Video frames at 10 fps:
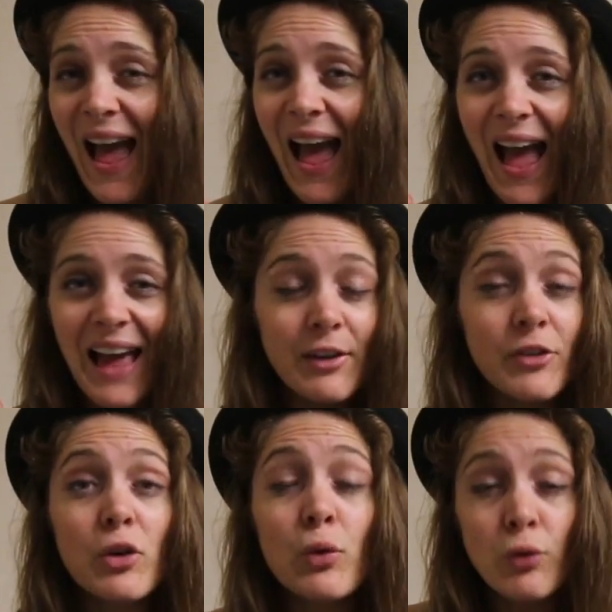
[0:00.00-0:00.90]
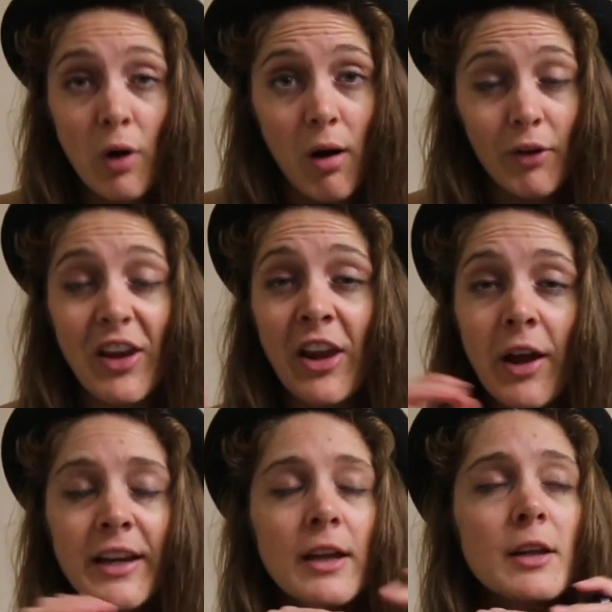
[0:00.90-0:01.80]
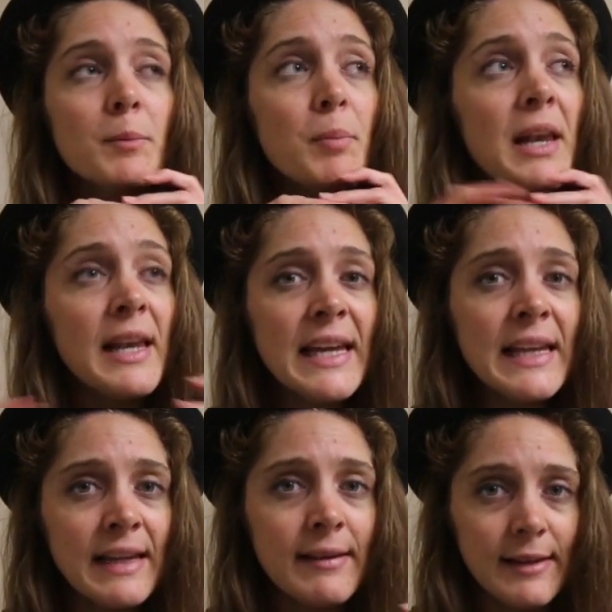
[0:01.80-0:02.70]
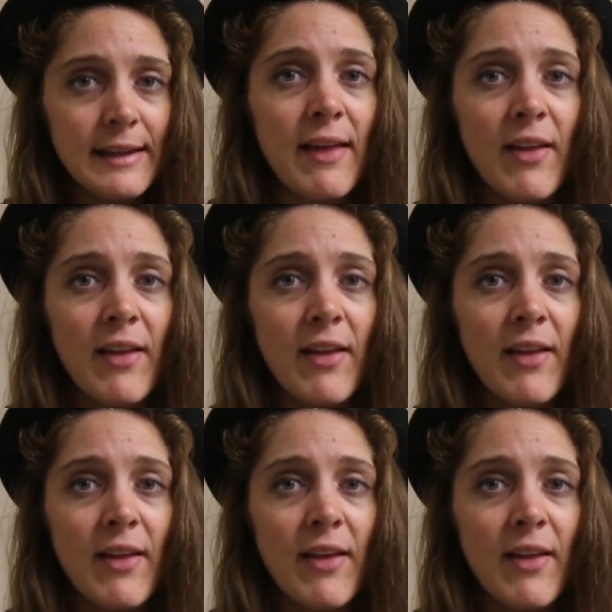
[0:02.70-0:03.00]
and grass, and I can completely see that.